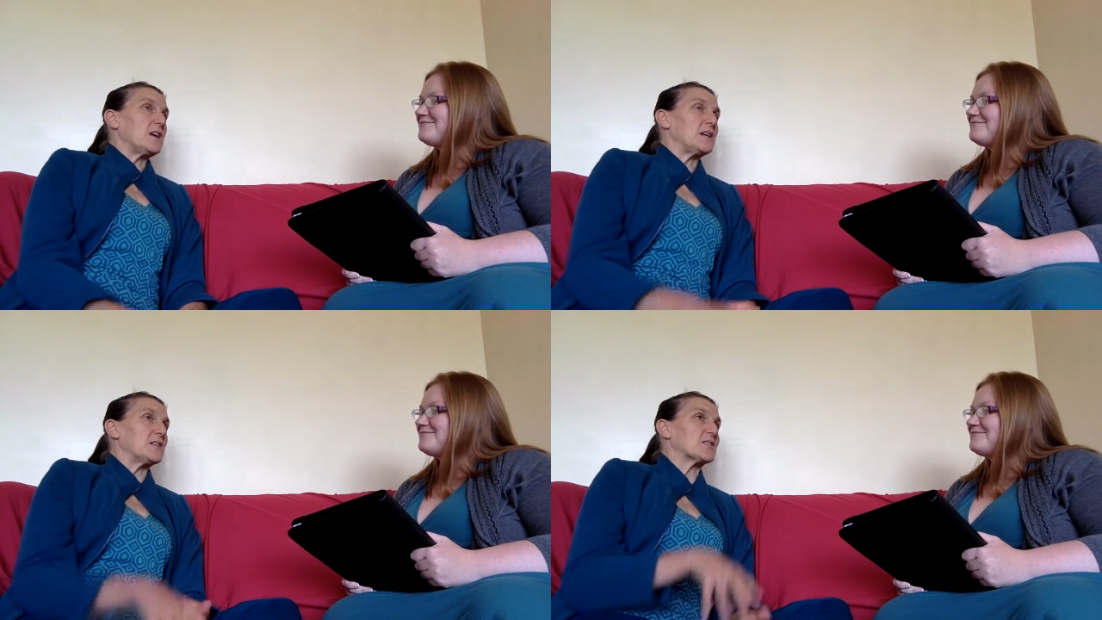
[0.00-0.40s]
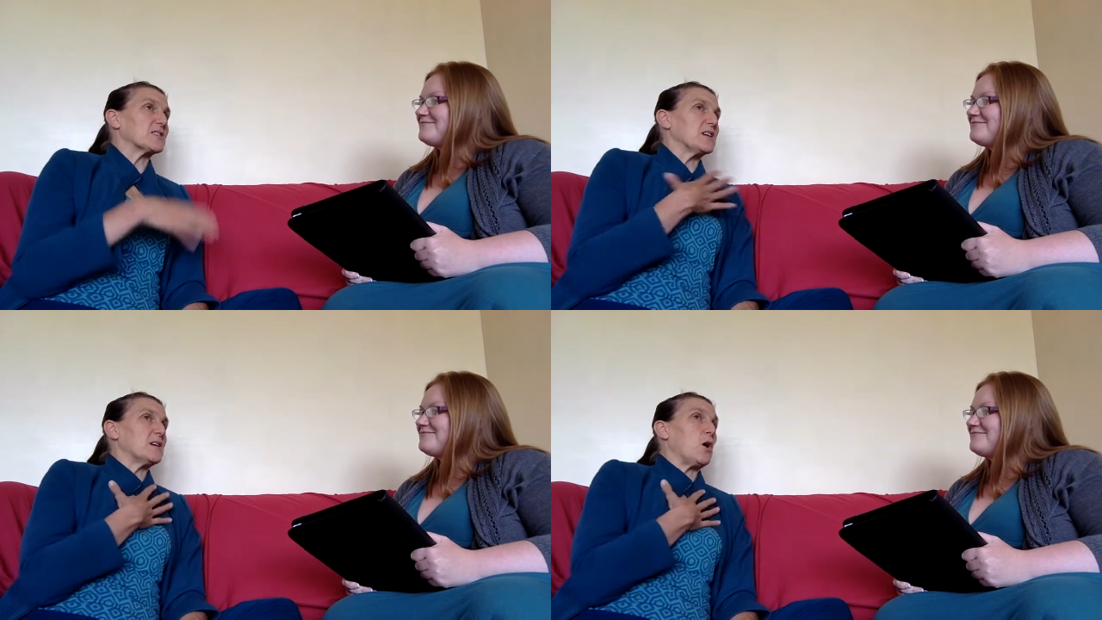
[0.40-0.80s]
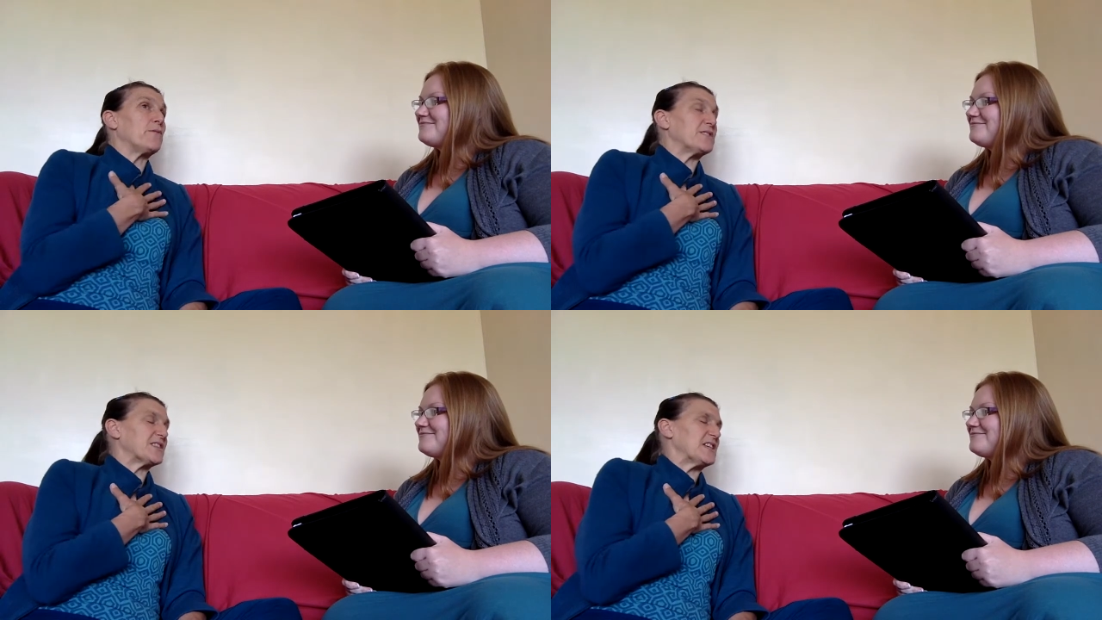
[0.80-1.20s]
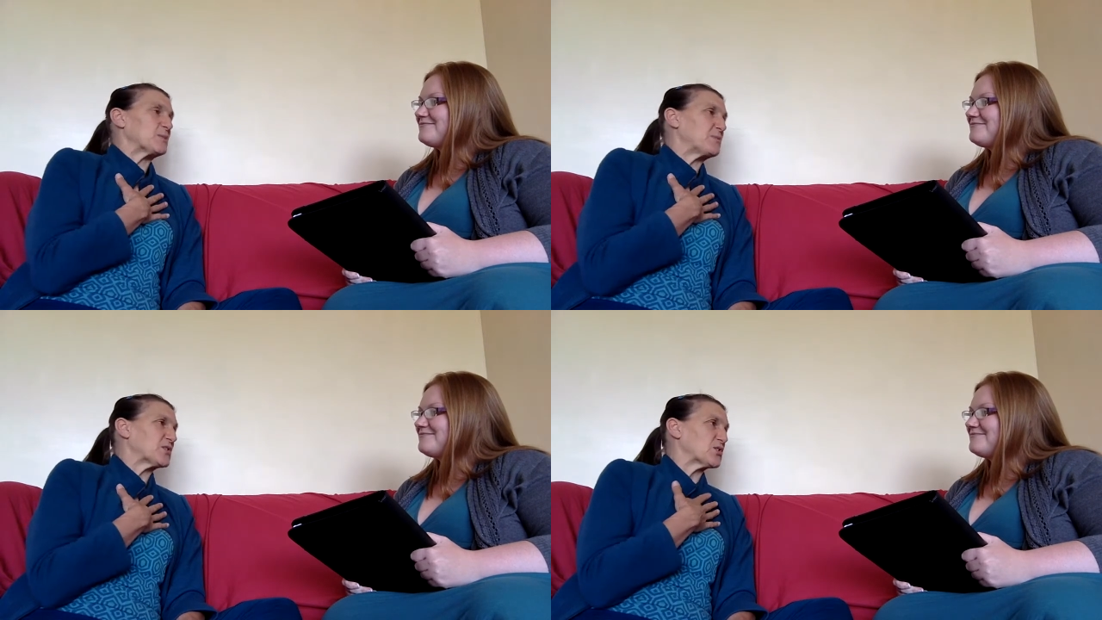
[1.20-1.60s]
Speaker 1: It's
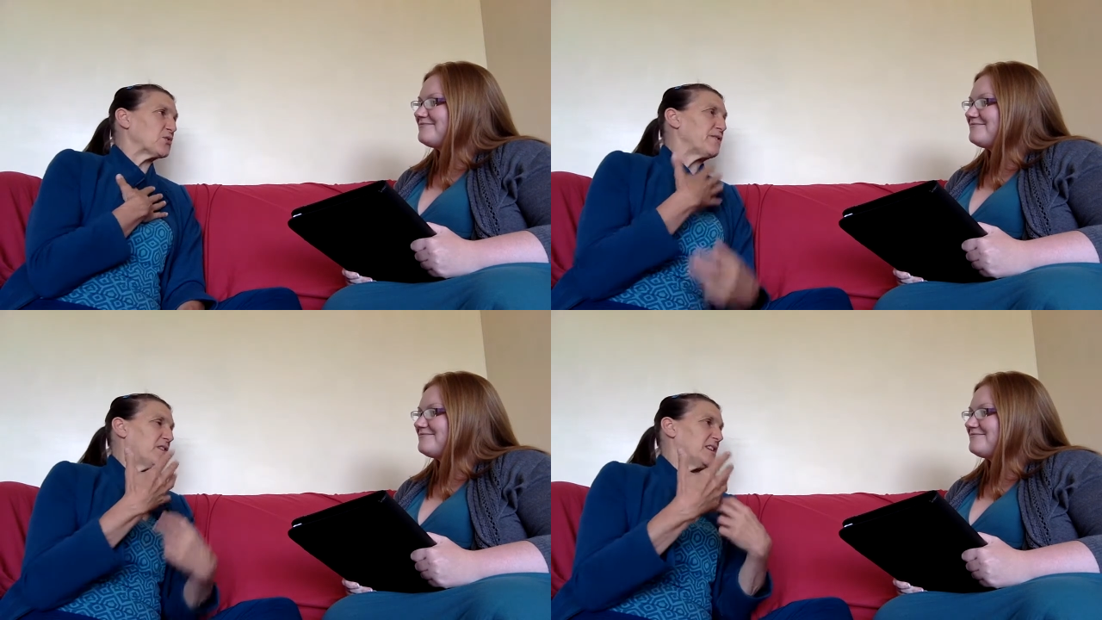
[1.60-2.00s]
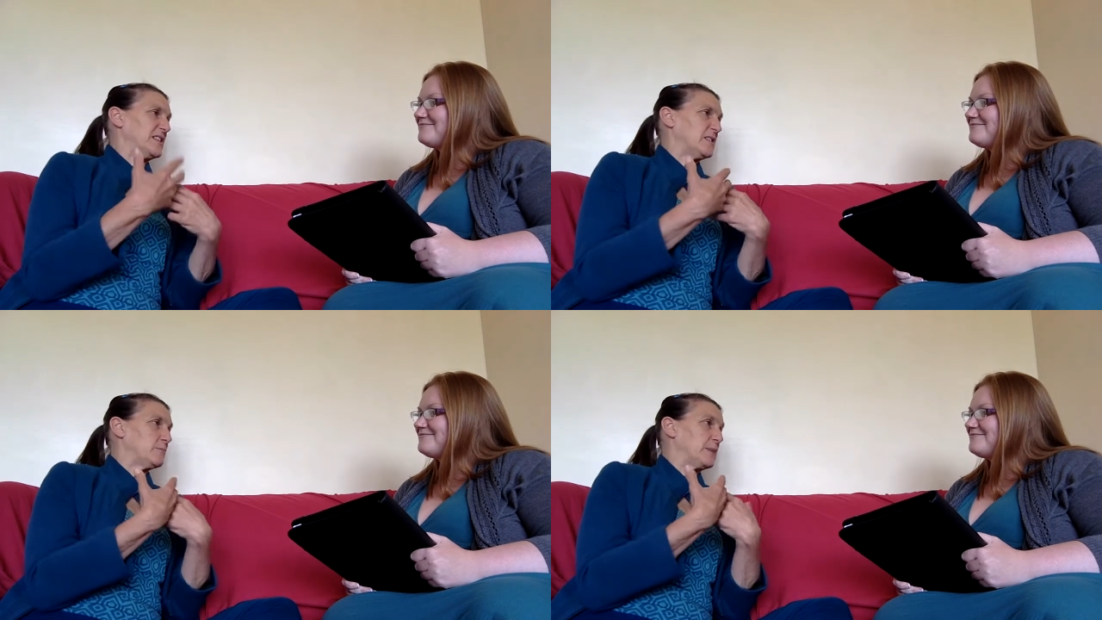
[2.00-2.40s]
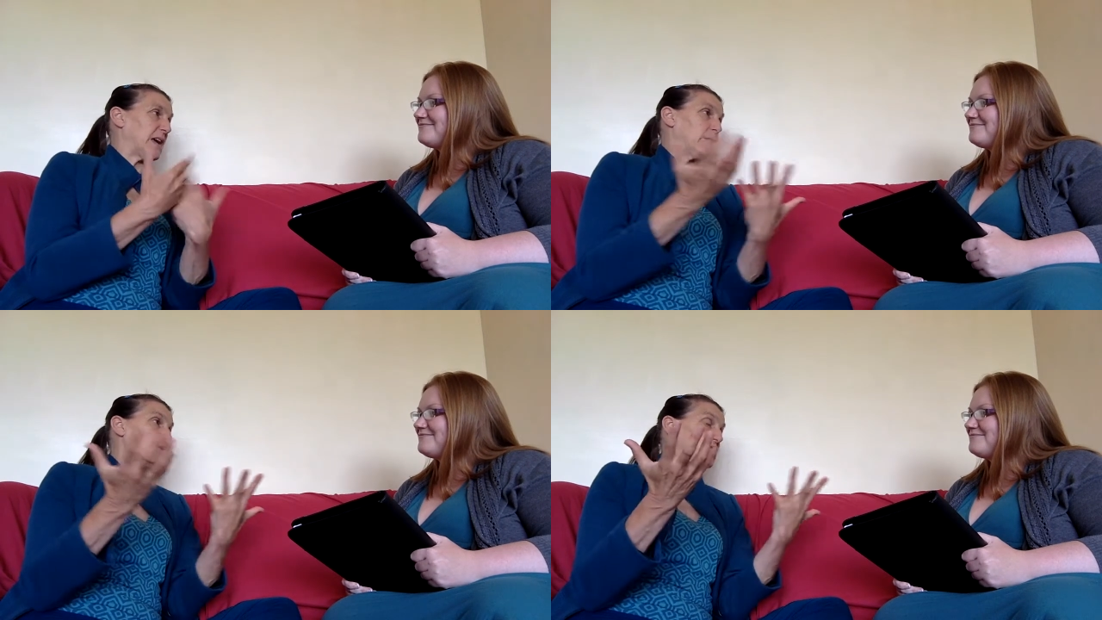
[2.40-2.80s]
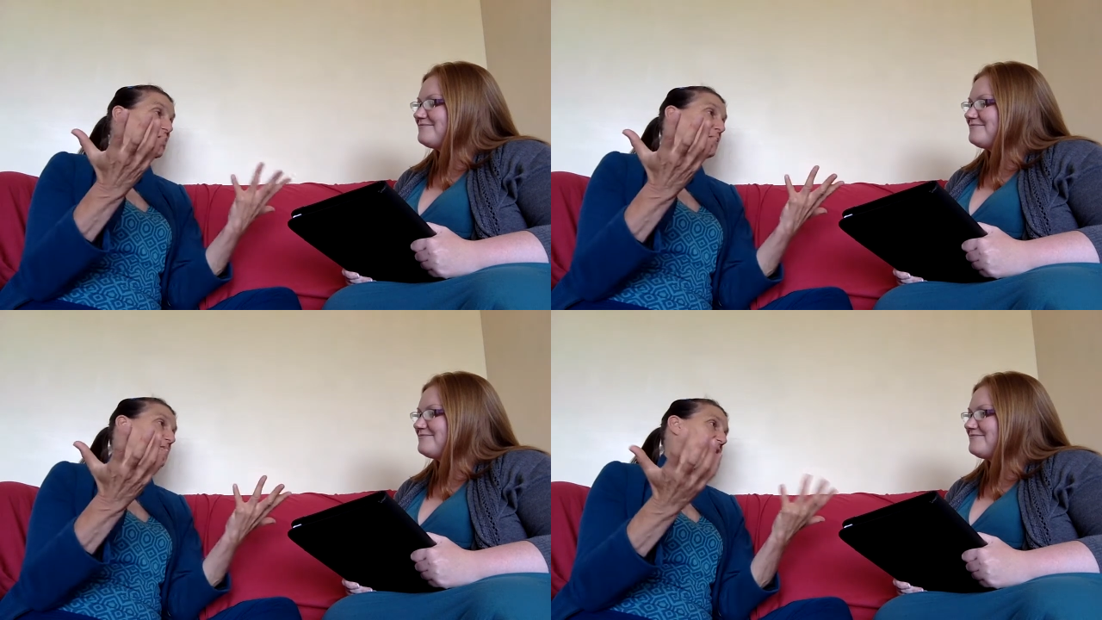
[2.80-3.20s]
personified in them being able to
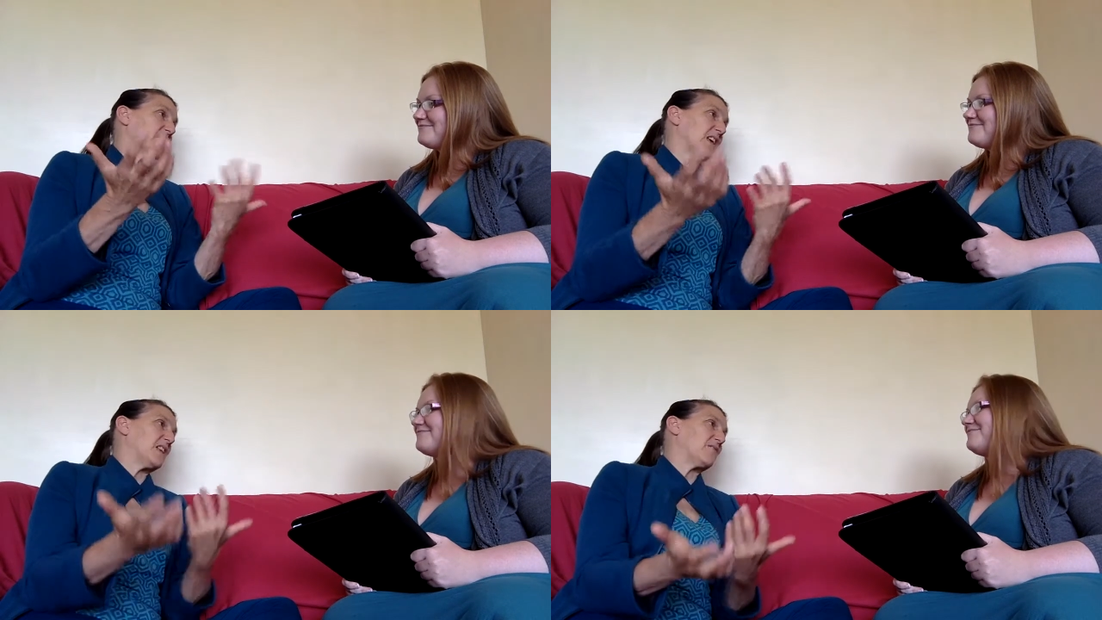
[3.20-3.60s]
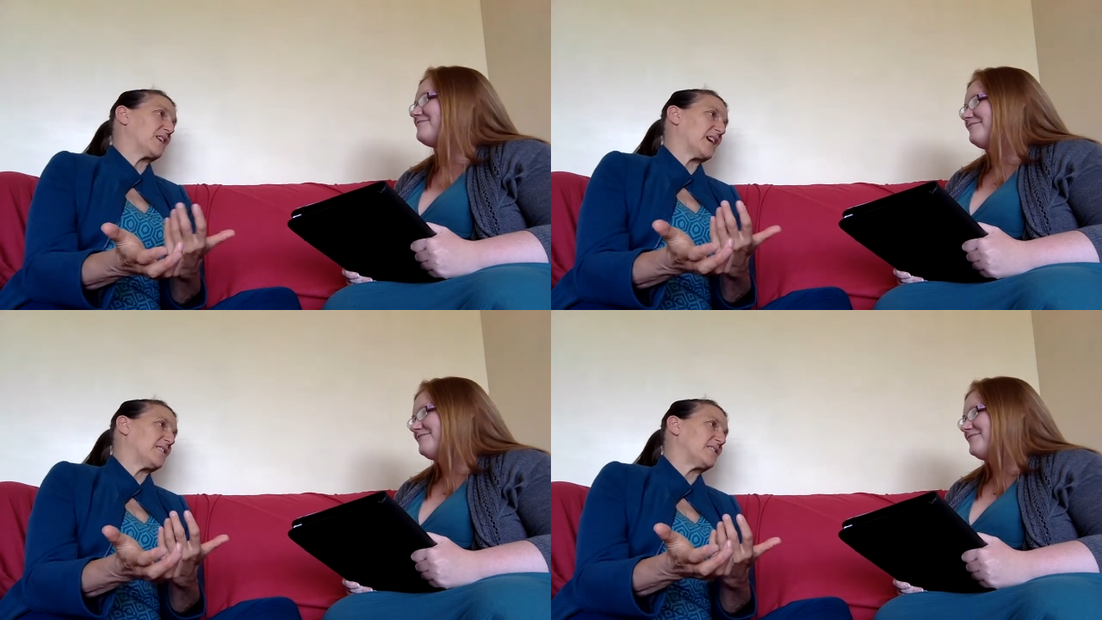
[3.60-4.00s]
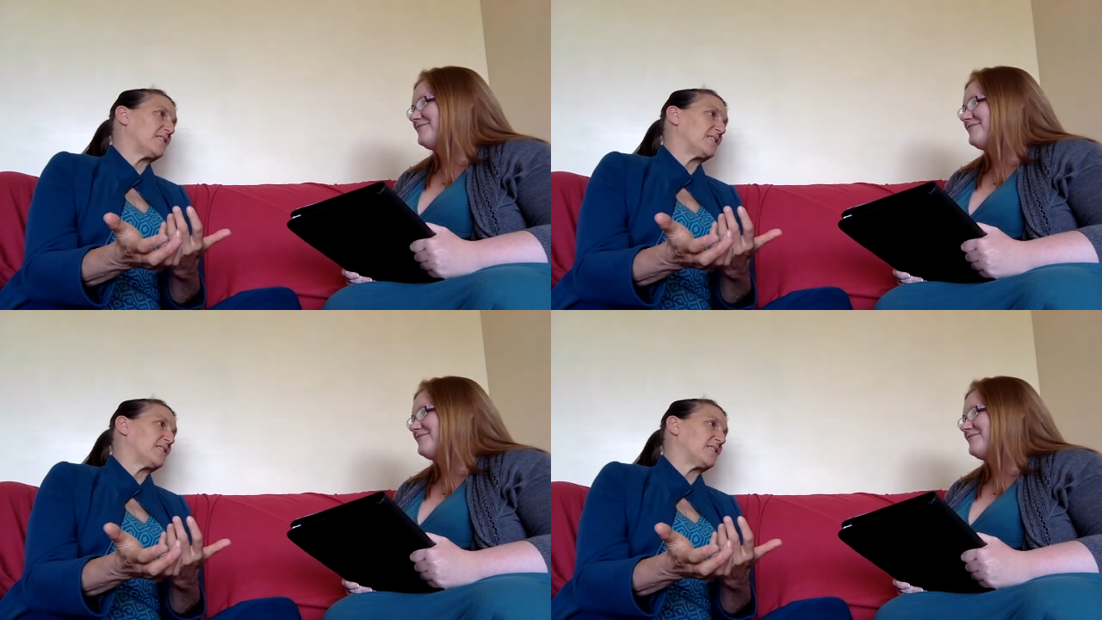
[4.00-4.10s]
do the things they love again.